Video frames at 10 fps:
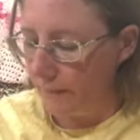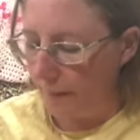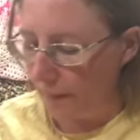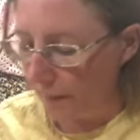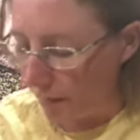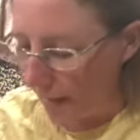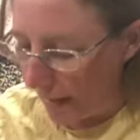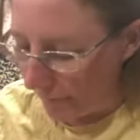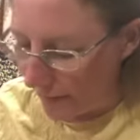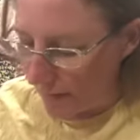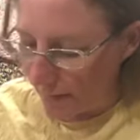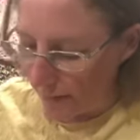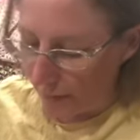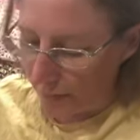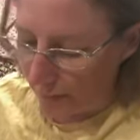If I'm going to have this as a
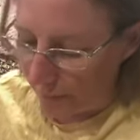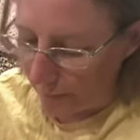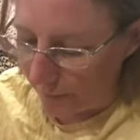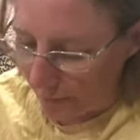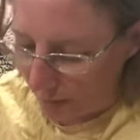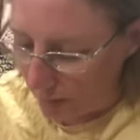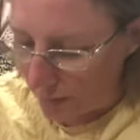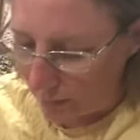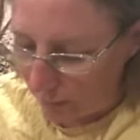focus for a finish,